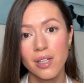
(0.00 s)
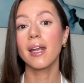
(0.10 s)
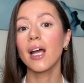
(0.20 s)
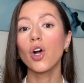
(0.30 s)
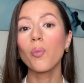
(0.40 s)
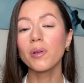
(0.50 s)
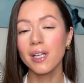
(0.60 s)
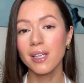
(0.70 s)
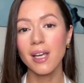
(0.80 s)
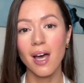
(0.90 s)
And I
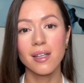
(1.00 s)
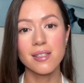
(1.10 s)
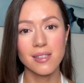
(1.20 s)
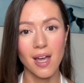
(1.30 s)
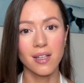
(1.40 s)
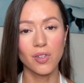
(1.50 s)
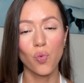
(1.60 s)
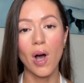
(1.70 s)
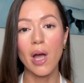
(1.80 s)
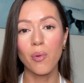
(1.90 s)
completely understand
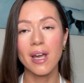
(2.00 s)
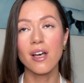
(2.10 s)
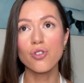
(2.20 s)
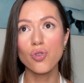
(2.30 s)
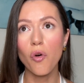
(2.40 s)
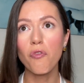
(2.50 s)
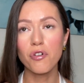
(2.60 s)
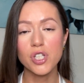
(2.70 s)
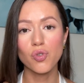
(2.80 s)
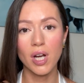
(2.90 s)
why we are so
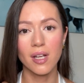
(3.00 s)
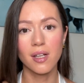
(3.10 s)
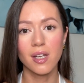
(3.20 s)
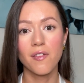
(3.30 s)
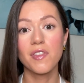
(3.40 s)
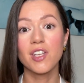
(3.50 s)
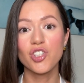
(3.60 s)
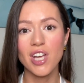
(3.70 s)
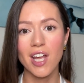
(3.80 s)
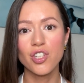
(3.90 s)
frustrated if the
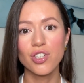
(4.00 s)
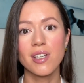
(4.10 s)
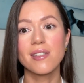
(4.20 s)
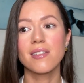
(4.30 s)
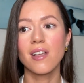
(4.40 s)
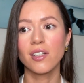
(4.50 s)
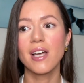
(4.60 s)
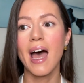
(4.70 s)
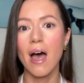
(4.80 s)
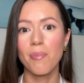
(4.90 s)
change is not
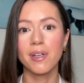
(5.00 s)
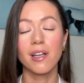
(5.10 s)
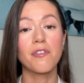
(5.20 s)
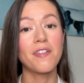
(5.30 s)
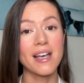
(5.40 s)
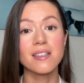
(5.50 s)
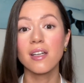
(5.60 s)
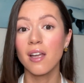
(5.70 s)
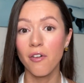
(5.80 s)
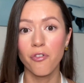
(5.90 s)
happening fast
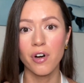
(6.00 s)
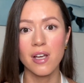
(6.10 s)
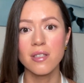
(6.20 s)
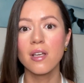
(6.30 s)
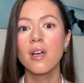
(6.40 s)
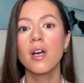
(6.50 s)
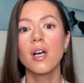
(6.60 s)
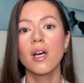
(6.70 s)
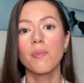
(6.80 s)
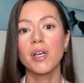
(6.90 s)
enough for us.
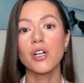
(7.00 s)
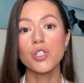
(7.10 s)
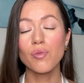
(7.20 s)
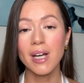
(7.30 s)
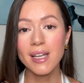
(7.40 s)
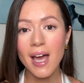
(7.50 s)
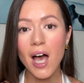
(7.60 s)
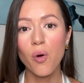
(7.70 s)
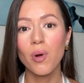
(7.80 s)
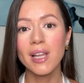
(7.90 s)
Because right
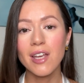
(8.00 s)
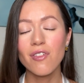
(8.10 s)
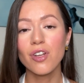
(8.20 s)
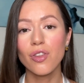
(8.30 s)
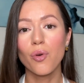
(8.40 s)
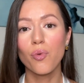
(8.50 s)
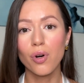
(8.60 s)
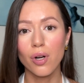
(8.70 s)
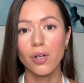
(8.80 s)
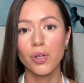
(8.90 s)
now we live in a
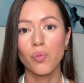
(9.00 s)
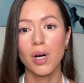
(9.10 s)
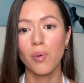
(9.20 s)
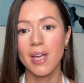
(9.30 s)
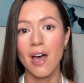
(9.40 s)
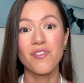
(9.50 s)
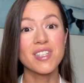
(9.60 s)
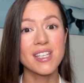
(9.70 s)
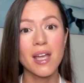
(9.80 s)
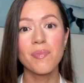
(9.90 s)
world where we have
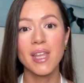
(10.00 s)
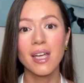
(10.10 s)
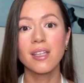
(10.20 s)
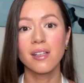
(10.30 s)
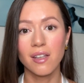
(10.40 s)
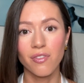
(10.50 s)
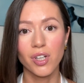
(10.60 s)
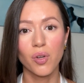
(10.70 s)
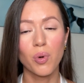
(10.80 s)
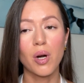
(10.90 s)
same-day
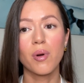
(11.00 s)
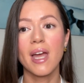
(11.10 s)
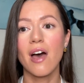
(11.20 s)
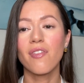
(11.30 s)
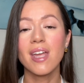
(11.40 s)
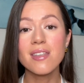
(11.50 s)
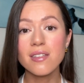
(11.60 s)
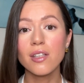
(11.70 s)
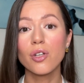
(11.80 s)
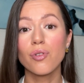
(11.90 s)
delivery, where we have
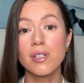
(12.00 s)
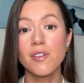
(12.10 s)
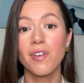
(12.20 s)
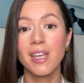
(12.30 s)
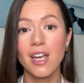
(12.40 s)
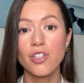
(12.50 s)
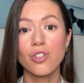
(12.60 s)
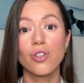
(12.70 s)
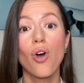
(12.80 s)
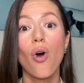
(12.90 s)
instant gratification